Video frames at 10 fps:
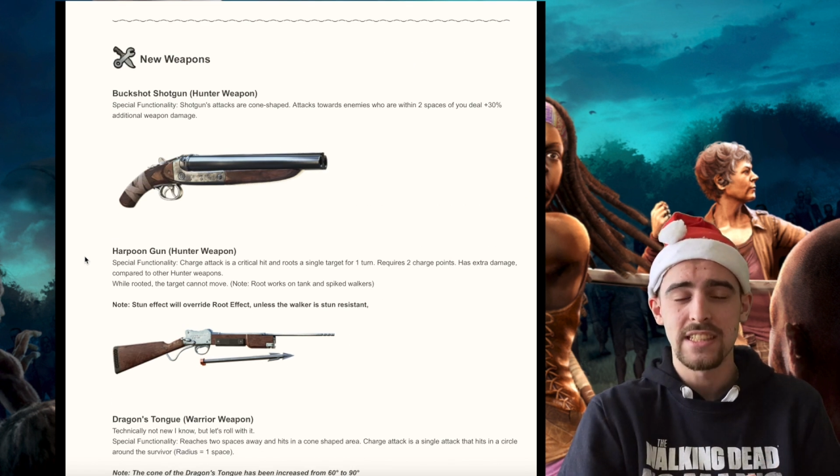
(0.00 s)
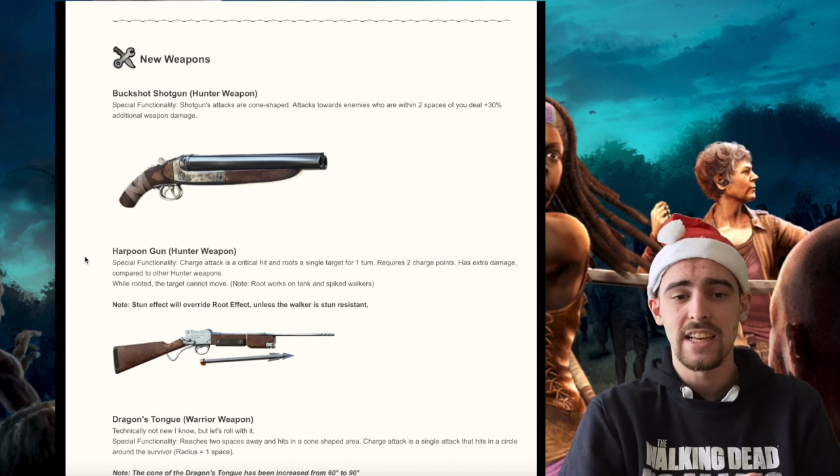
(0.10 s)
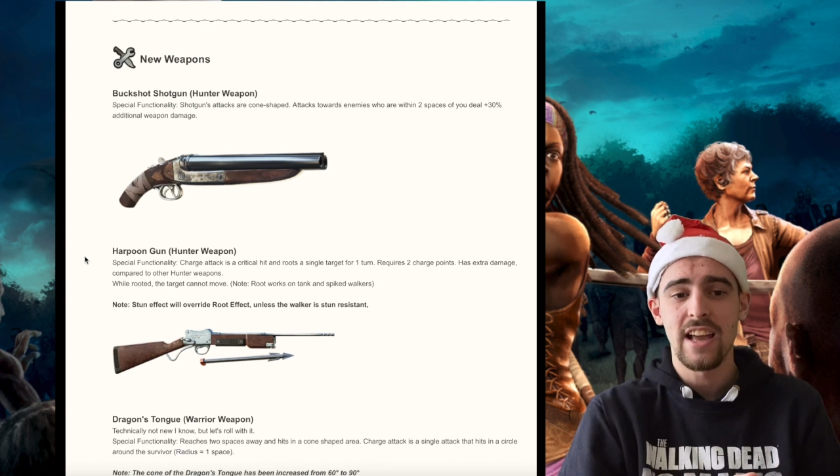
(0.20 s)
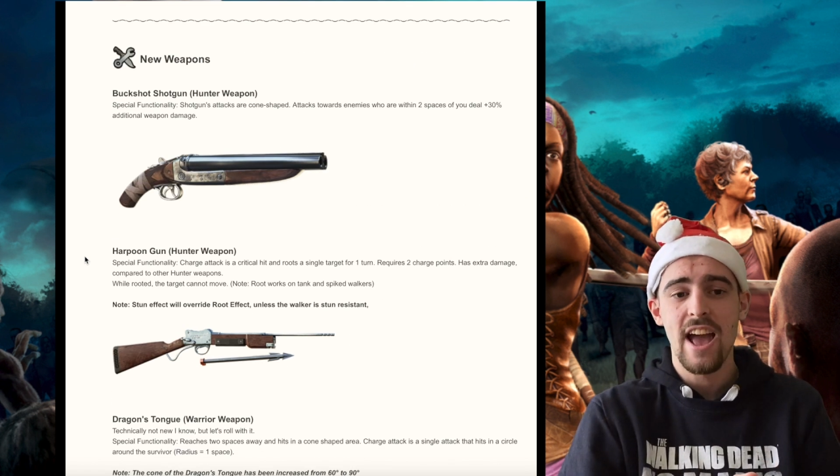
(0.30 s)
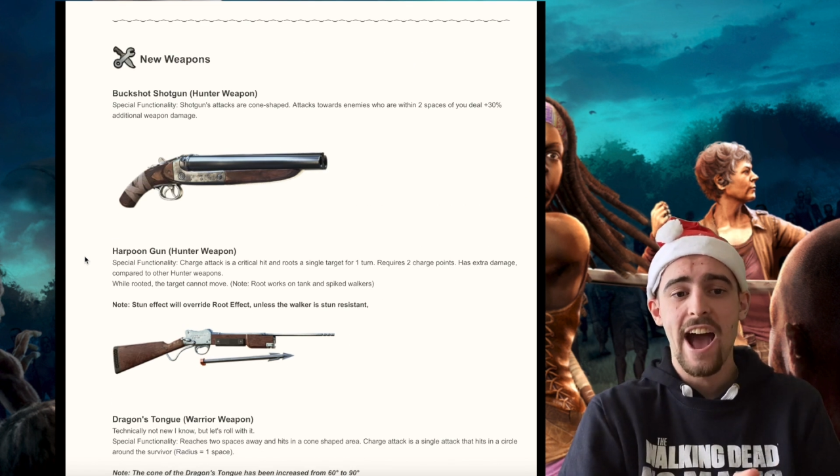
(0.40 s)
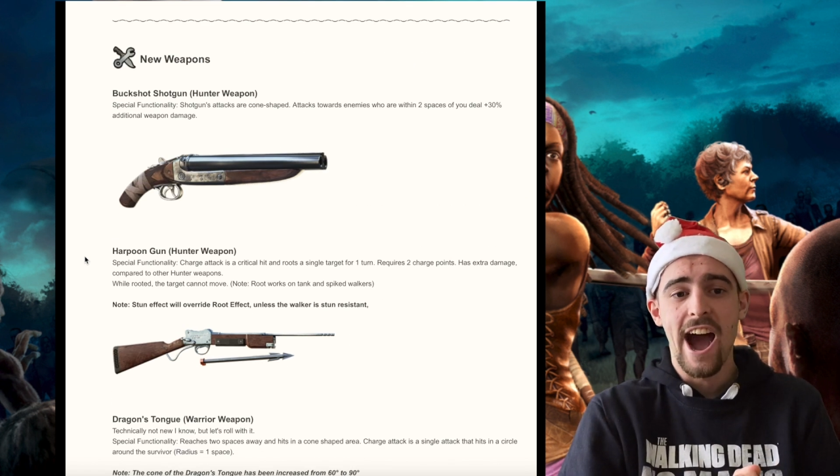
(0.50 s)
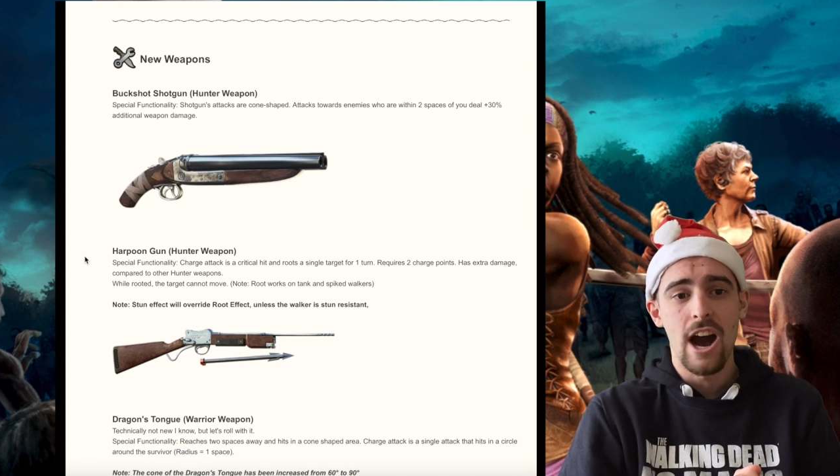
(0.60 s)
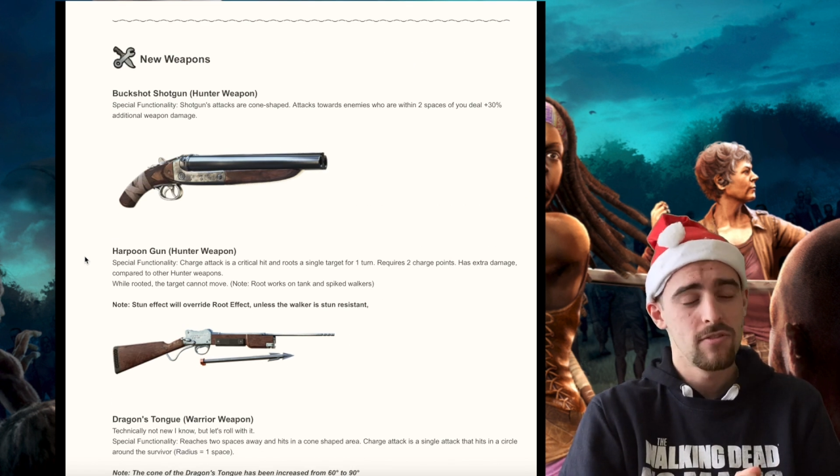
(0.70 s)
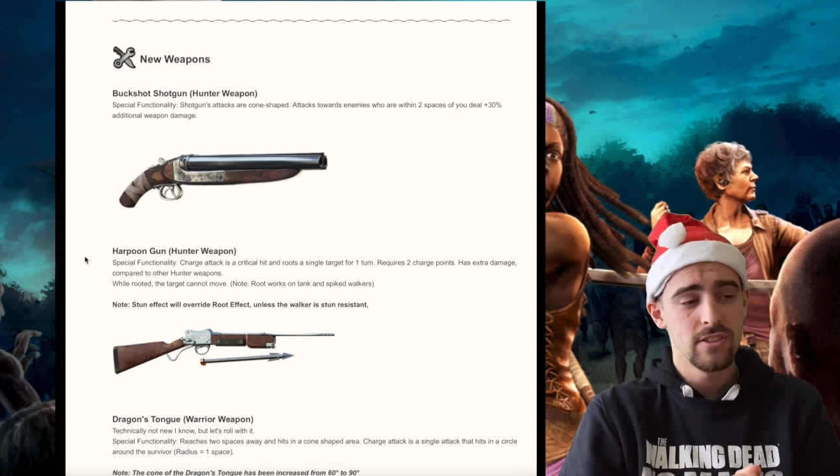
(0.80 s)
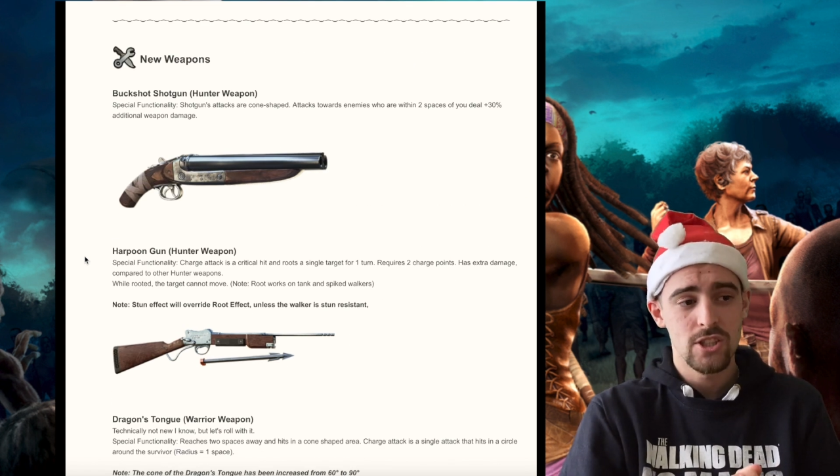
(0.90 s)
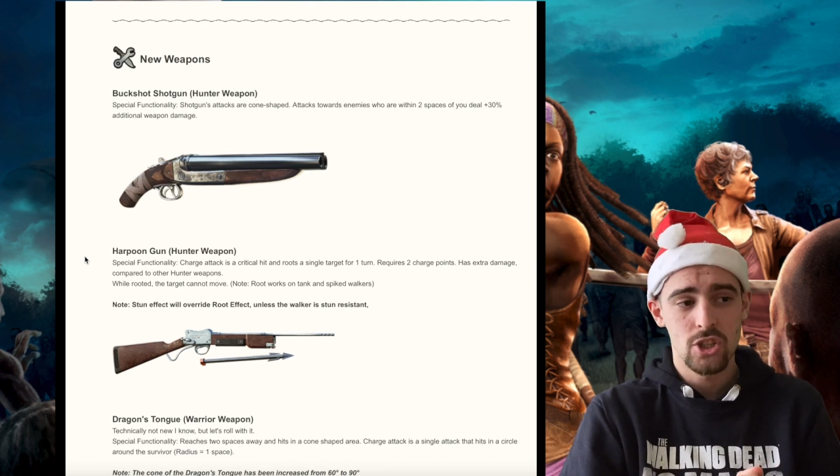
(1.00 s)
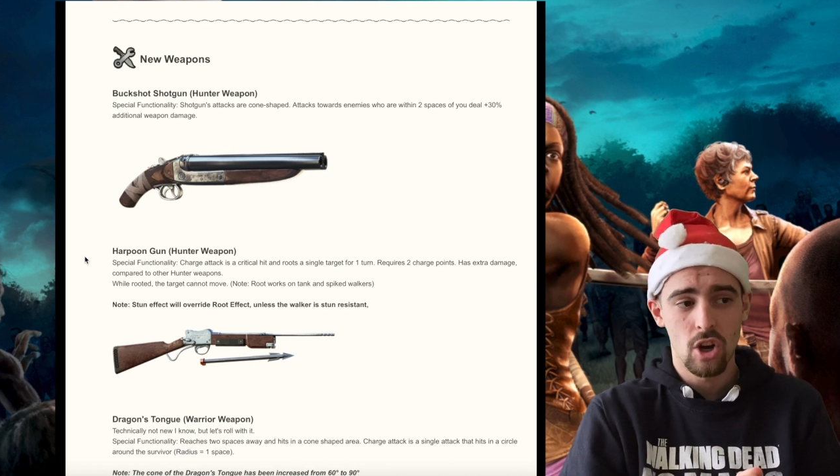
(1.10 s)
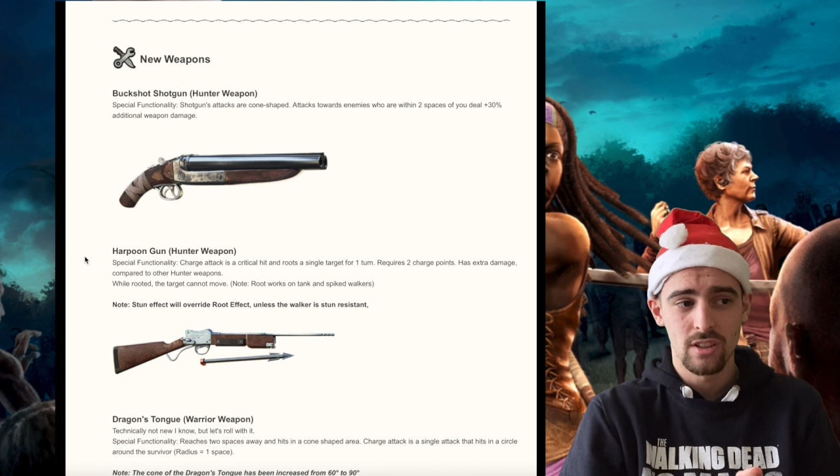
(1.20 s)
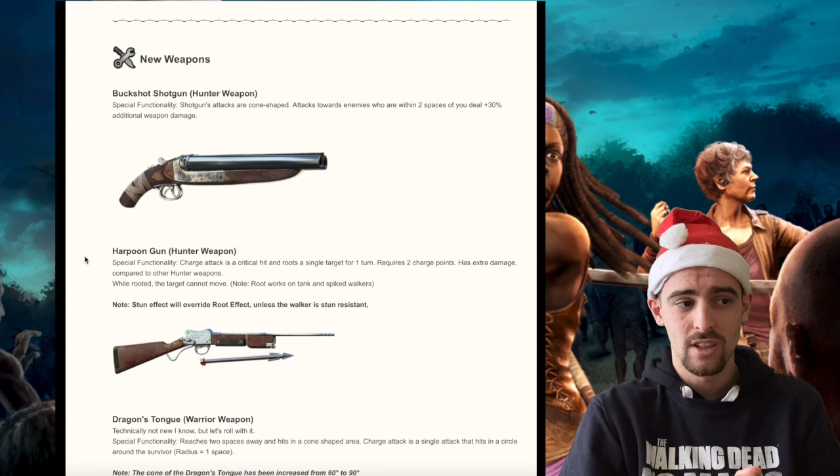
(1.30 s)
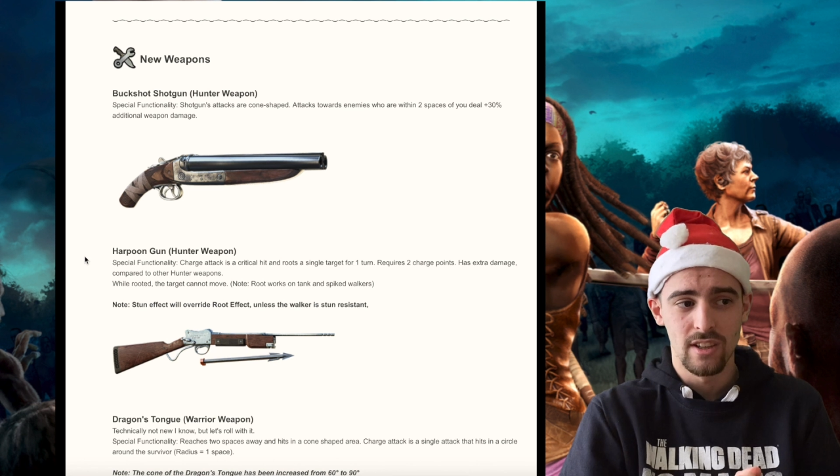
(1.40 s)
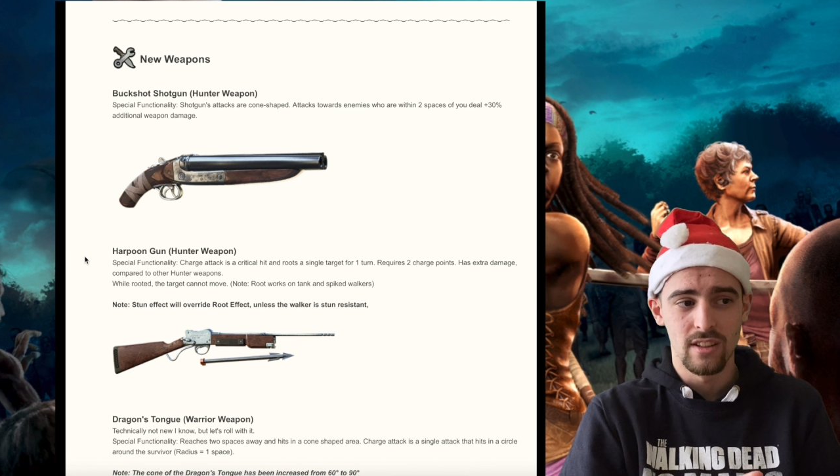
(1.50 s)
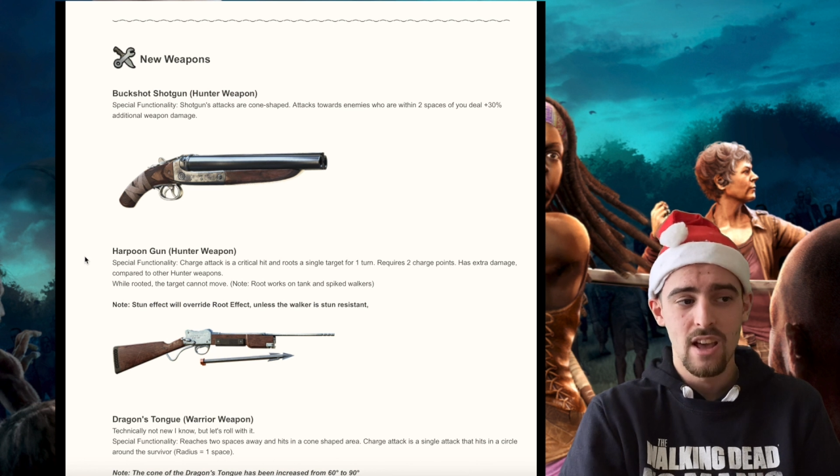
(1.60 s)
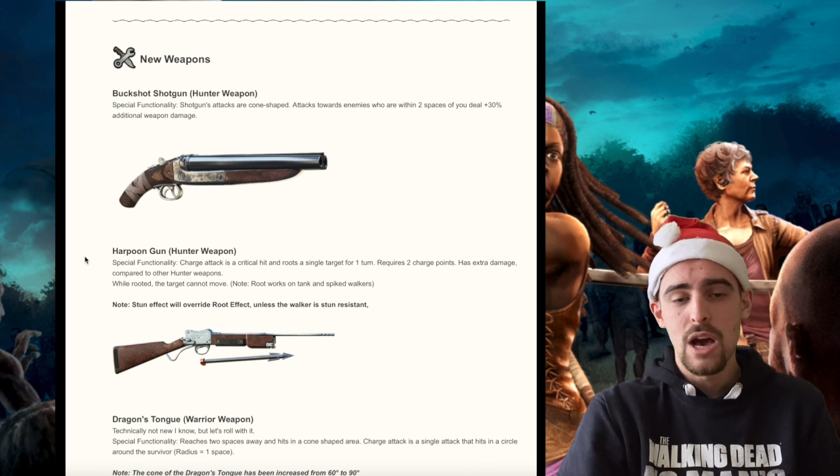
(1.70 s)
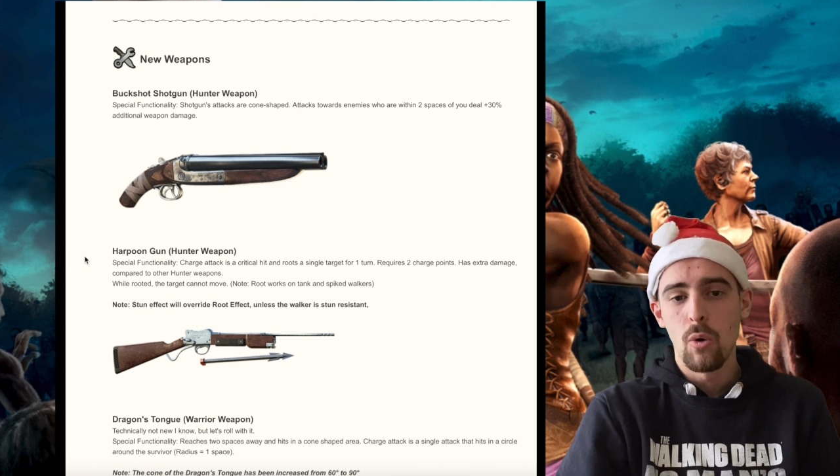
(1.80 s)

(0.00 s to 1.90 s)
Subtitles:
like Alpha's shotgun.